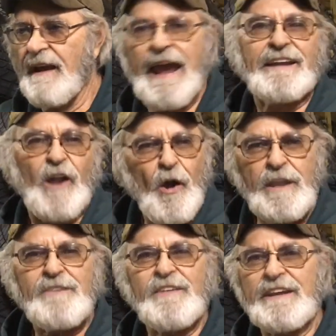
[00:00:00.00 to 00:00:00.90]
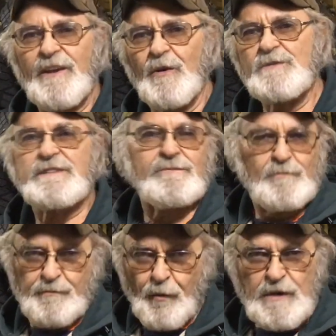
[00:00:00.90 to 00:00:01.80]
and logging videos and
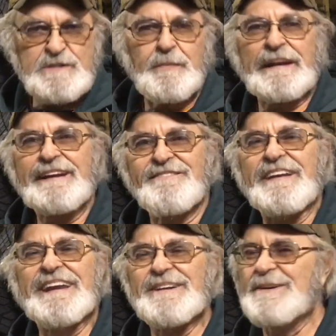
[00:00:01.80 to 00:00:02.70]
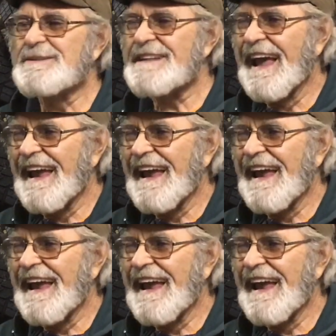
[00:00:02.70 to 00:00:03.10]
wood splitting videos.